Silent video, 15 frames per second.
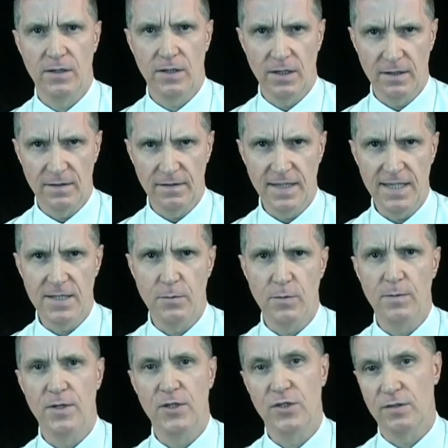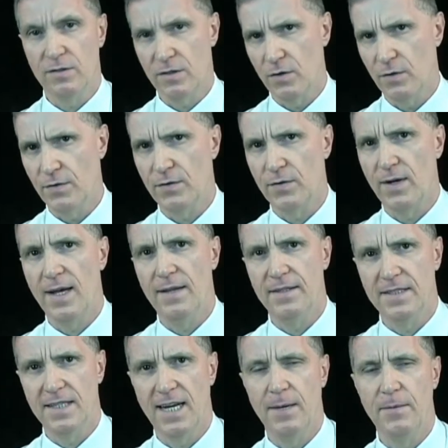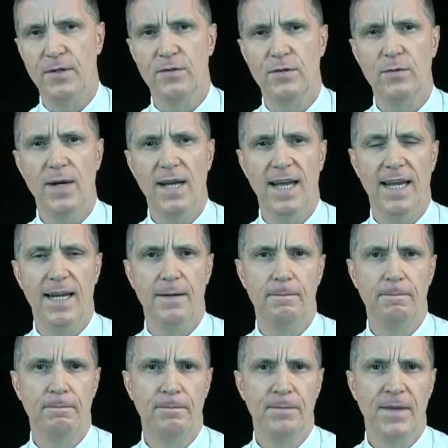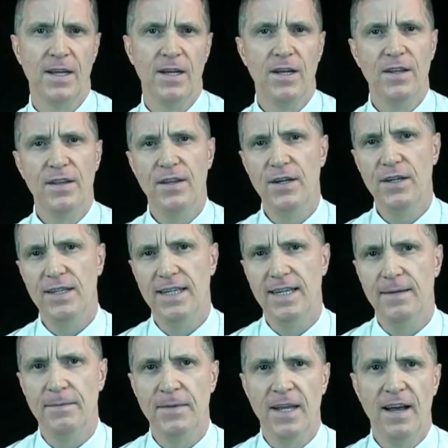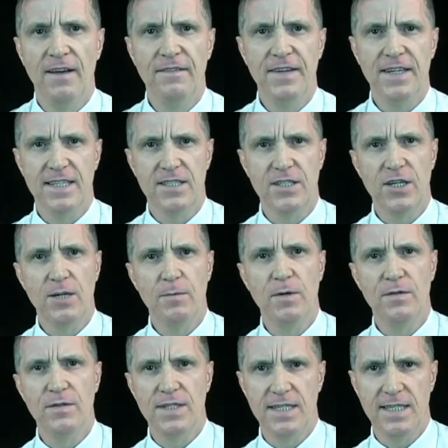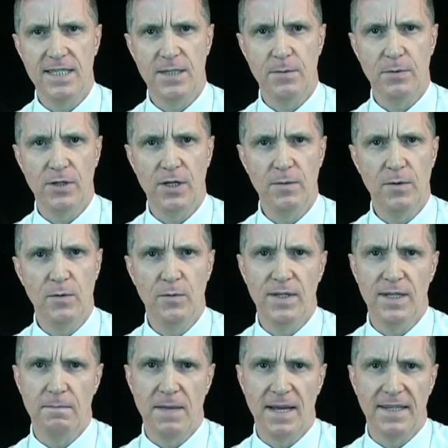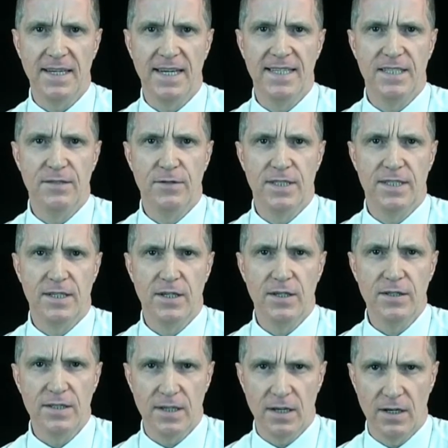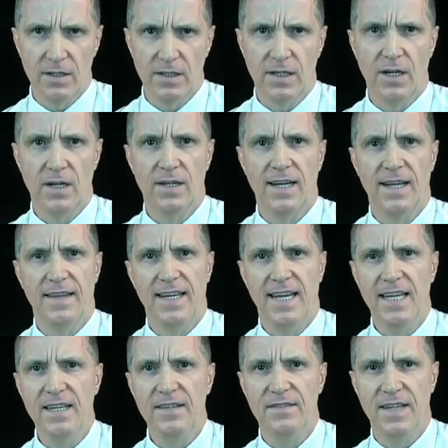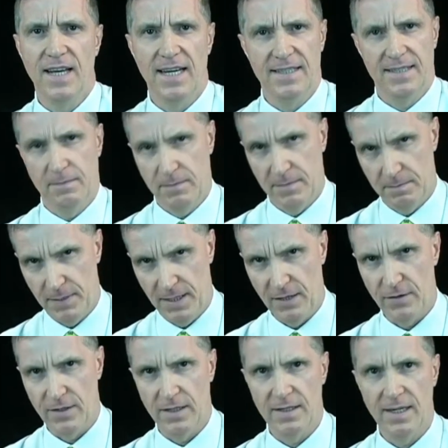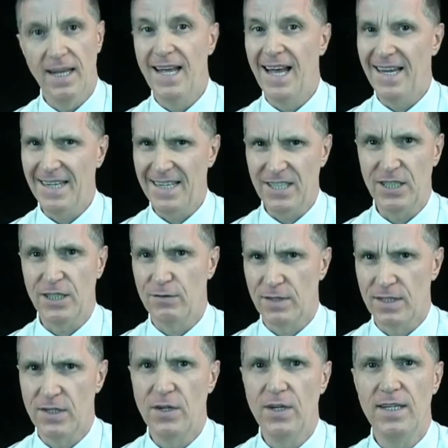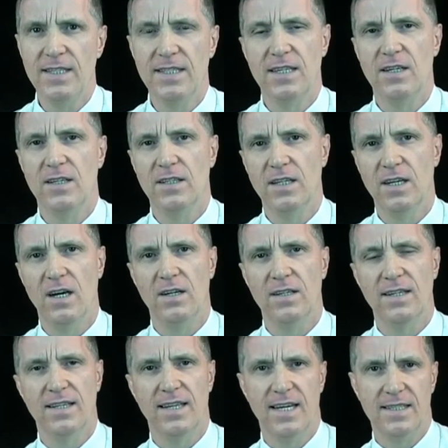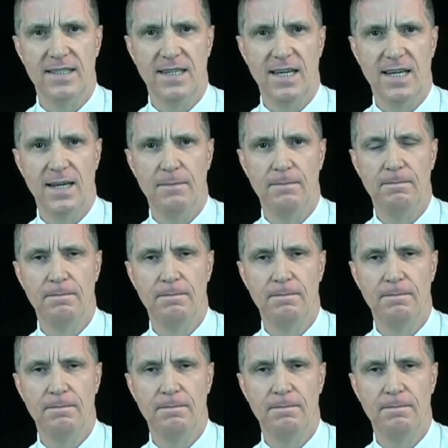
Kong visa permissions all throughout the time you're away. Thirdly, a fixed term overseas employment with a mandated return to Hong Kong at the end of that period and actually returning to Hong Kong at that time.